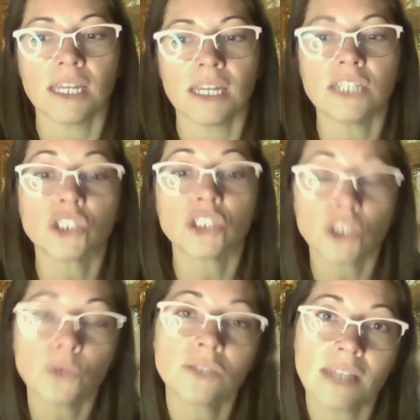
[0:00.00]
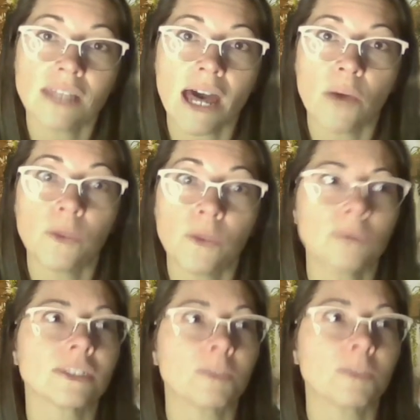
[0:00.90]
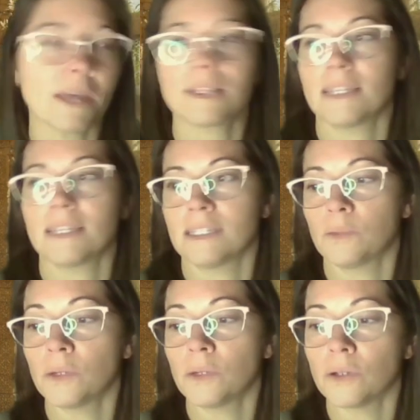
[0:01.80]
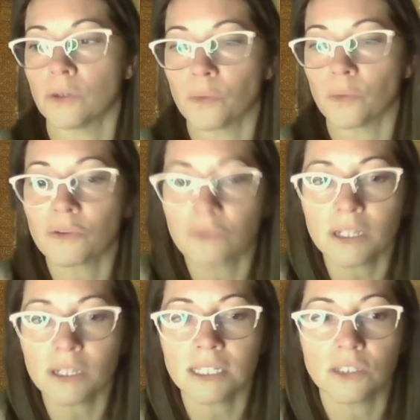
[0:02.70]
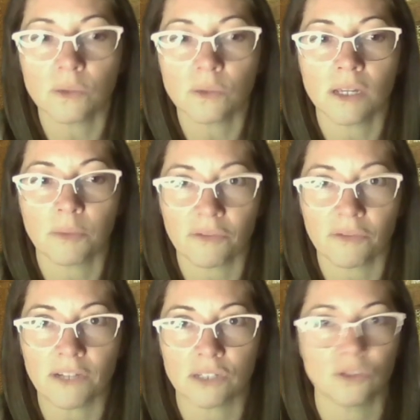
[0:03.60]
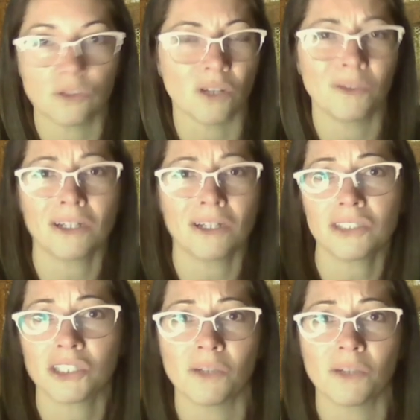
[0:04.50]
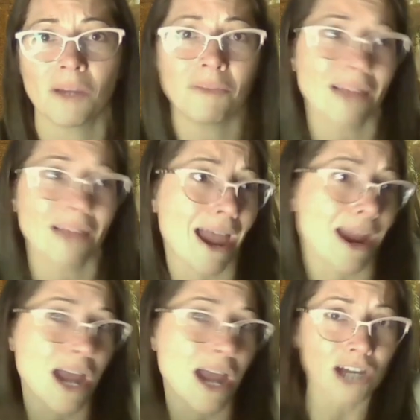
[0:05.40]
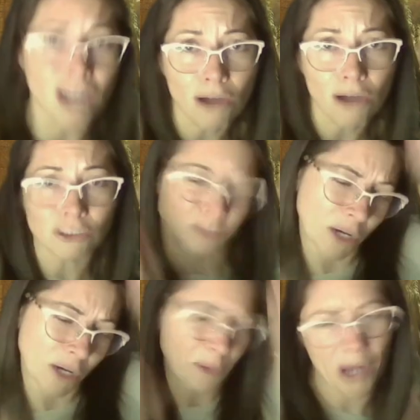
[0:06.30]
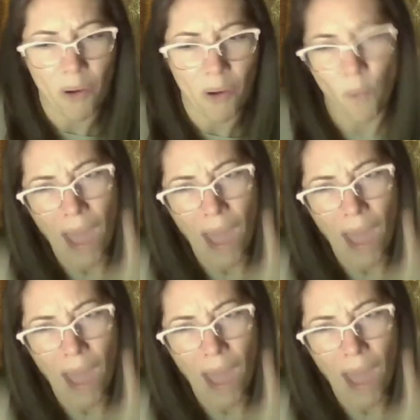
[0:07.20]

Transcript: it shows that we respect this. We're really doing a professional job. We're not just showing up and being like, ghost, pew, pew,